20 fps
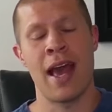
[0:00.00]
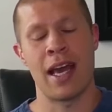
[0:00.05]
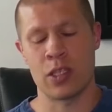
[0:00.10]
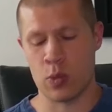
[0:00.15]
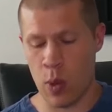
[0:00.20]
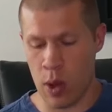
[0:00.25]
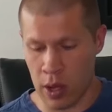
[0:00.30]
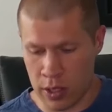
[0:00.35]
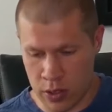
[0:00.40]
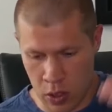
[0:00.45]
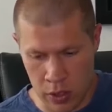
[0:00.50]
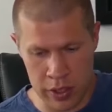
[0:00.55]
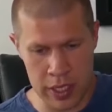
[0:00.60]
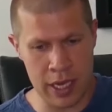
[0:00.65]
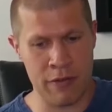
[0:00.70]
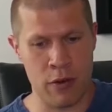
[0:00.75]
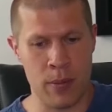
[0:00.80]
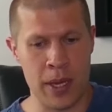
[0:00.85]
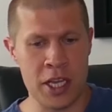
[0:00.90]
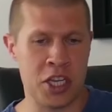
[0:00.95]
as well as all
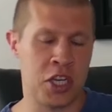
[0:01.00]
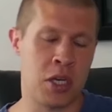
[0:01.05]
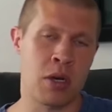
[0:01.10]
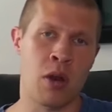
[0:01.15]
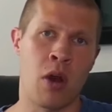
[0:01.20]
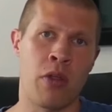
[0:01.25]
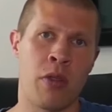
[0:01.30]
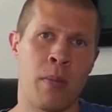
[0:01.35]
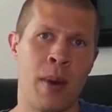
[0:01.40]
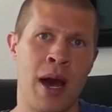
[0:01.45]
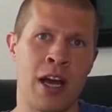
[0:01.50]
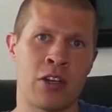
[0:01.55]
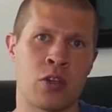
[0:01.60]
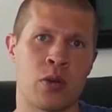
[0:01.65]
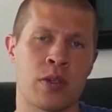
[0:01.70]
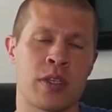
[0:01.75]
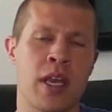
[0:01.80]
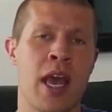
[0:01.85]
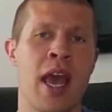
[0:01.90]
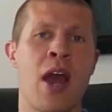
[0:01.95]
the information and all the
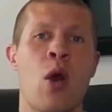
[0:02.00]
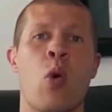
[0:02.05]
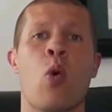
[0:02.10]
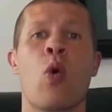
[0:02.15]
modules.